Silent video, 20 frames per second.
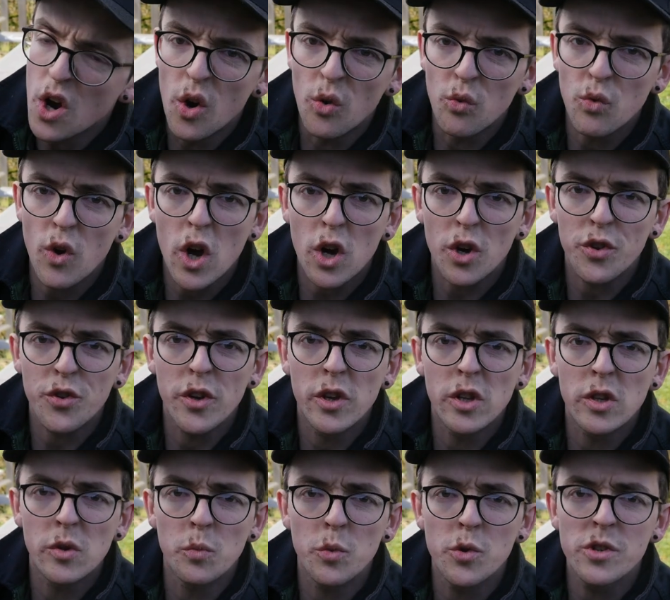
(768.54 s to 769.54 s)

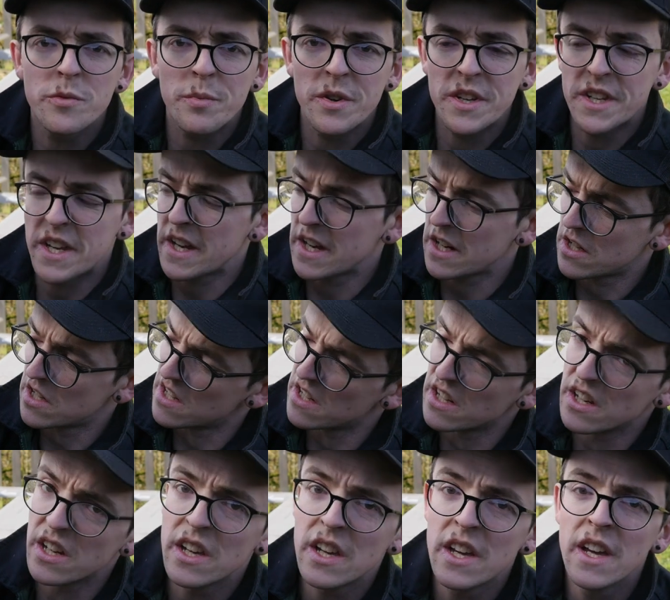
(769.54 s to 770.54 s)
Roxil wood protection.
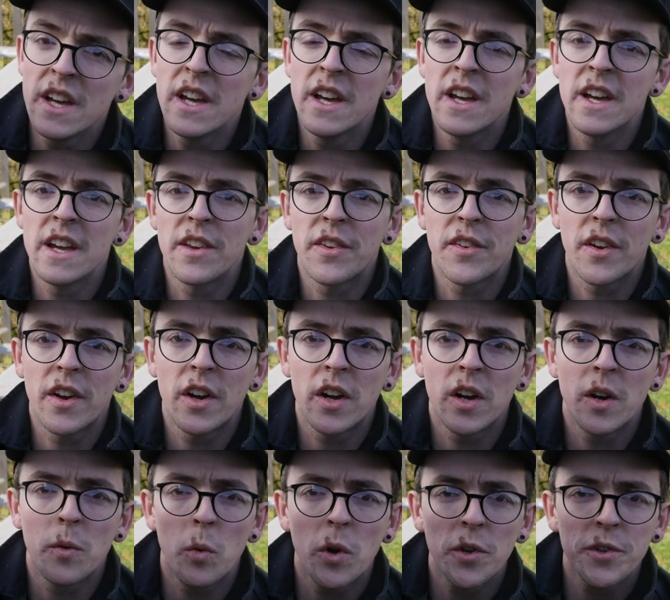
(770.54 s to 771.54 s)
It's
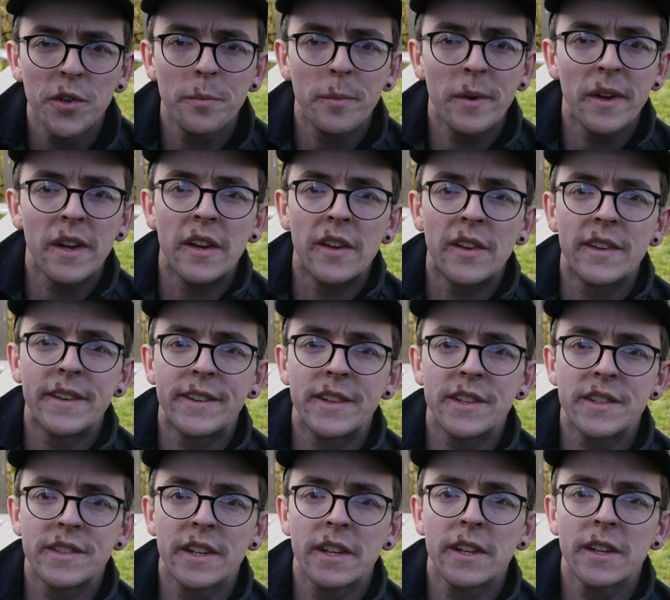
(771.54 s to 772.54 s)
a
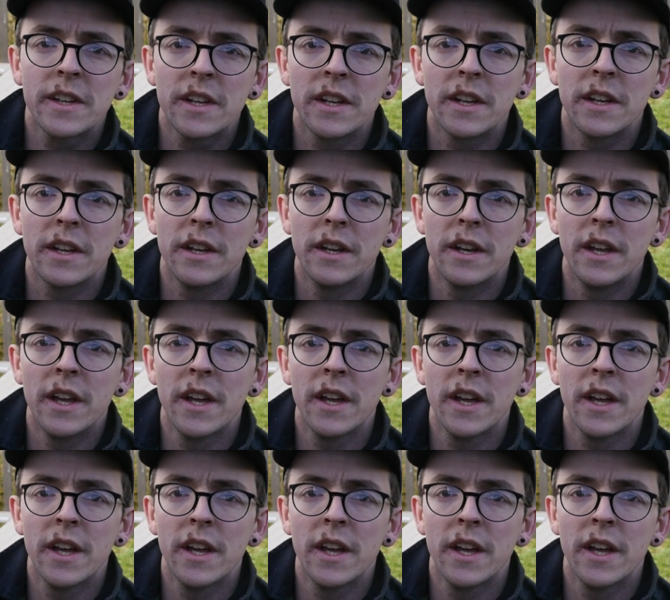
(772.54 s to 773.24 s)
water-based silicon